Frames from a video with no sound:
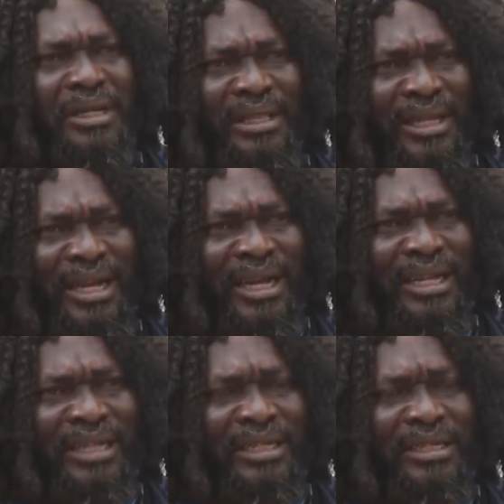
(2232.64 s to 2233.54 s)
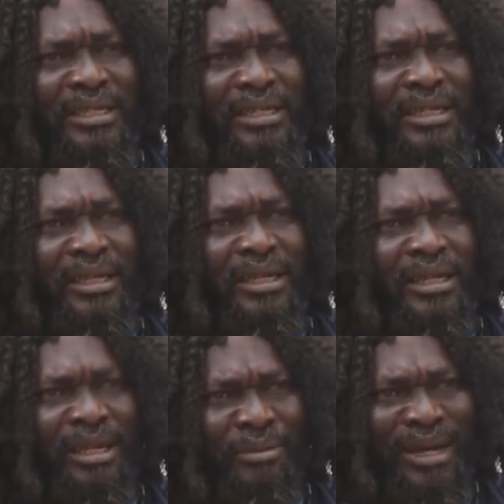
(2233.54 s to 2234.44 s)
and I,
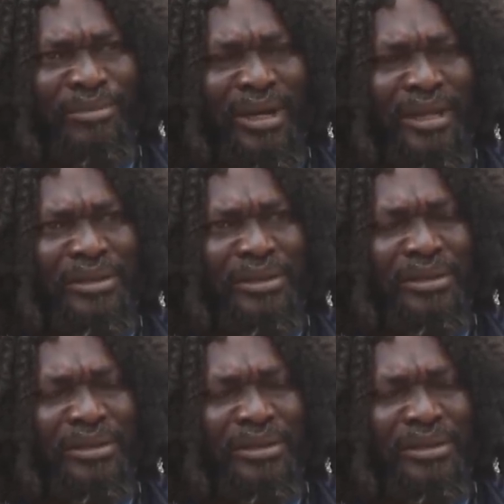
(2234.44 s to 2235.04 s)
a madman.